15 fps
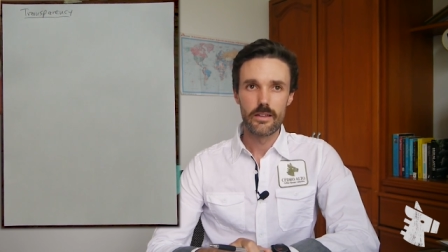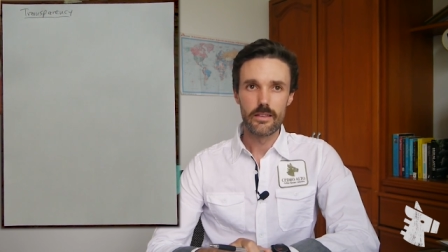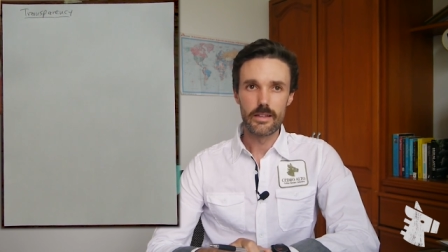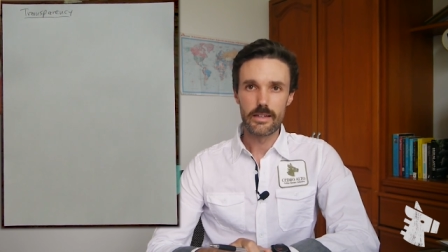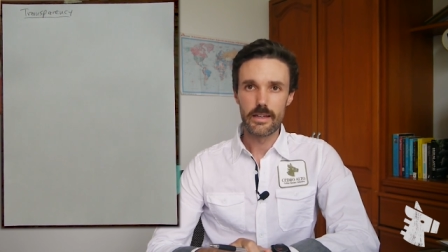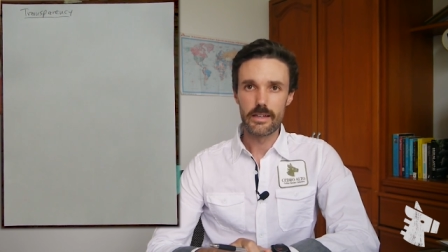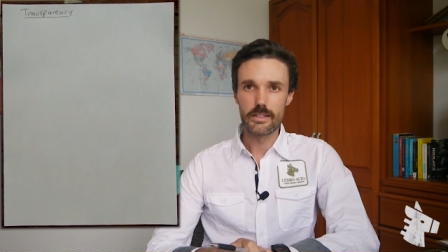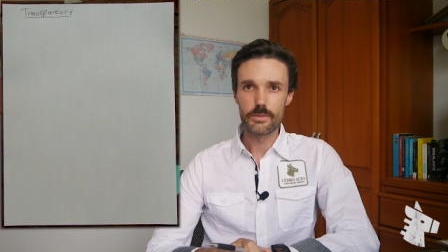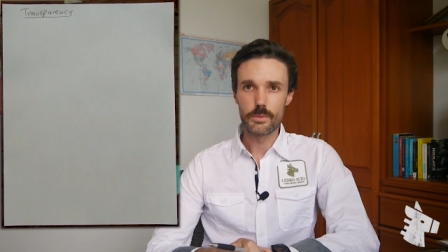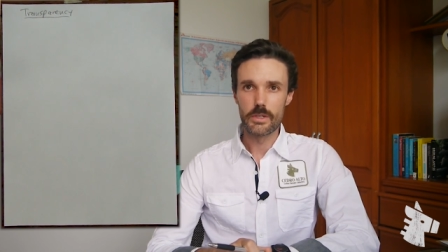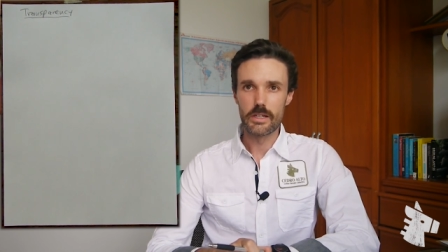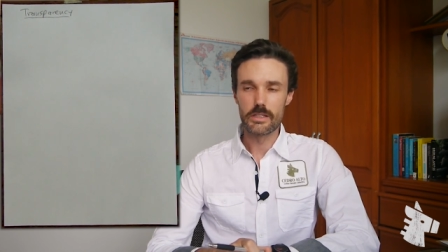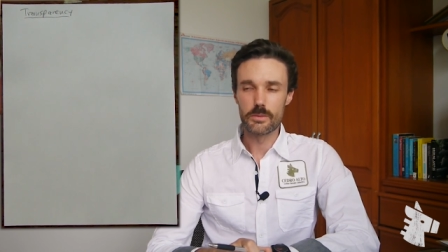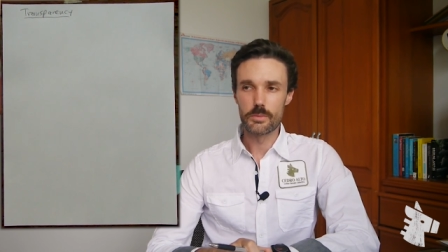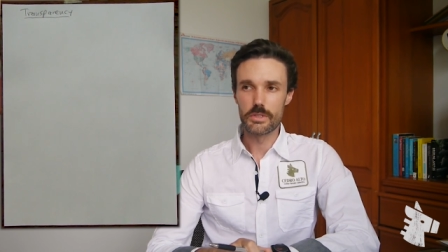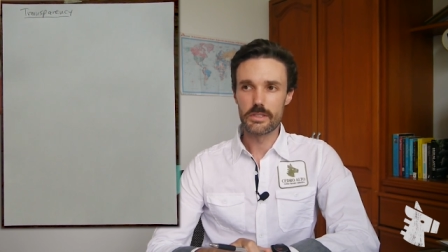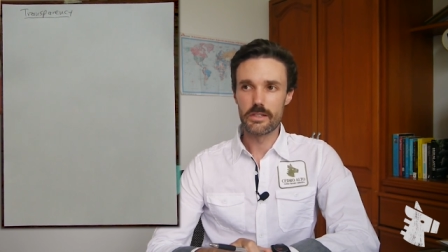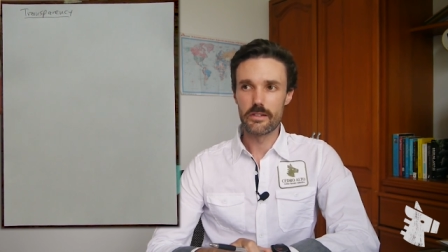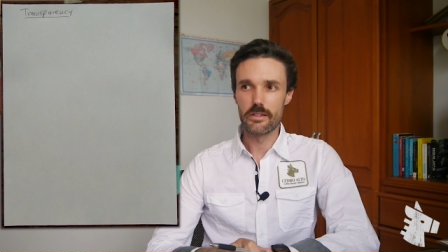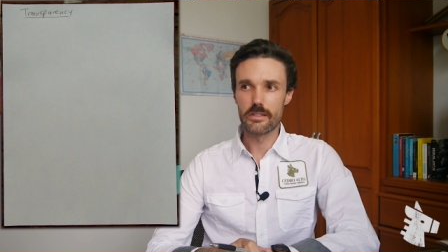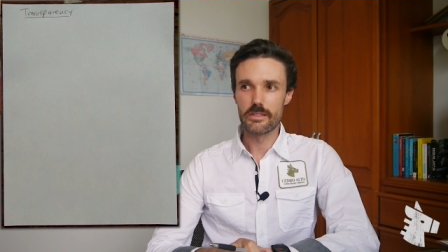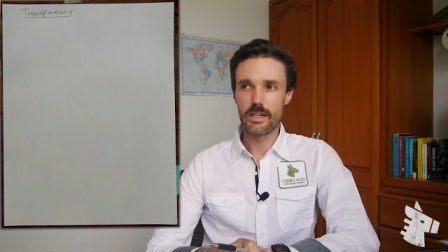the case
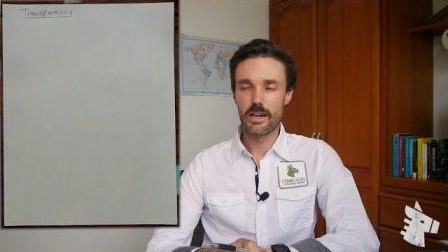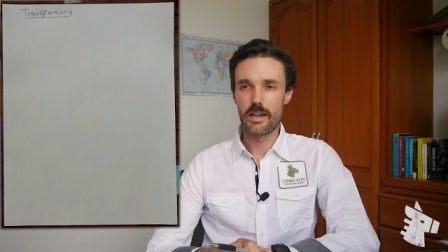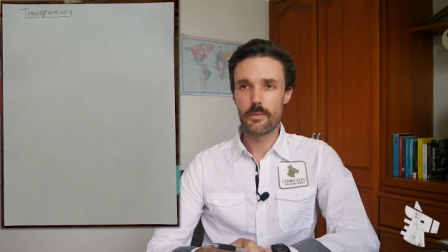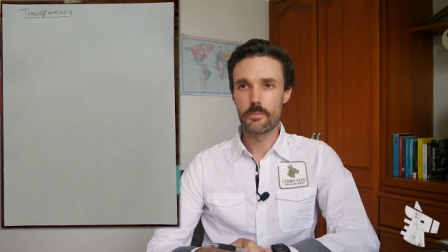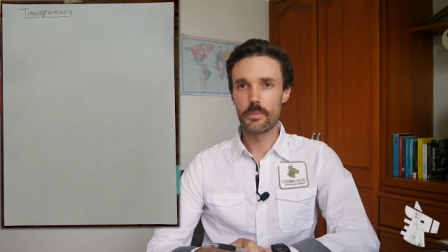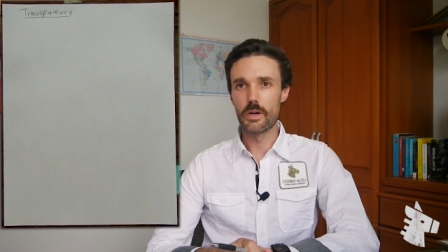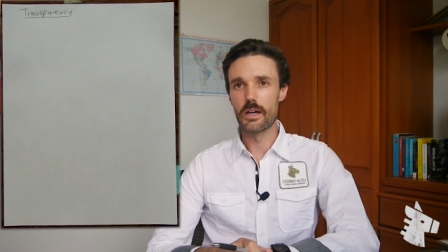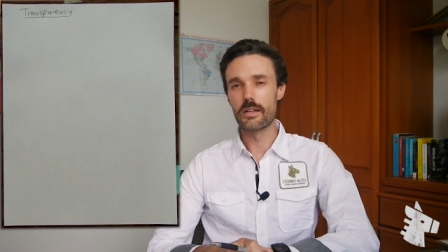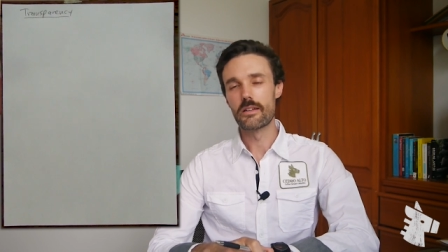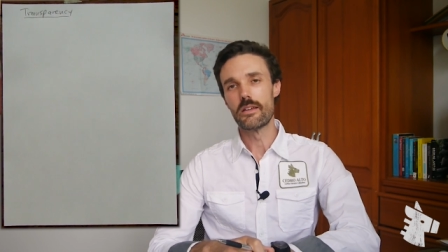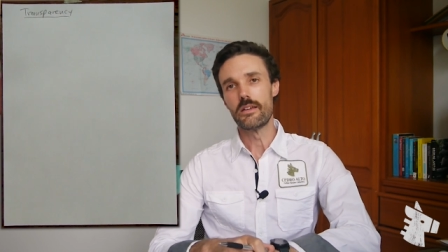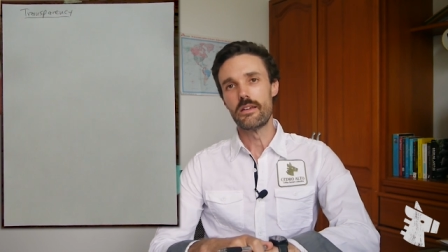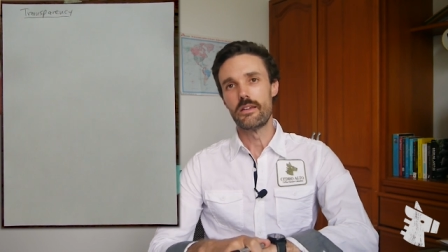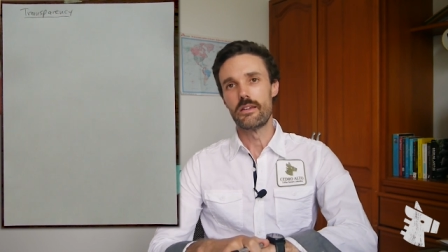100% of the time, but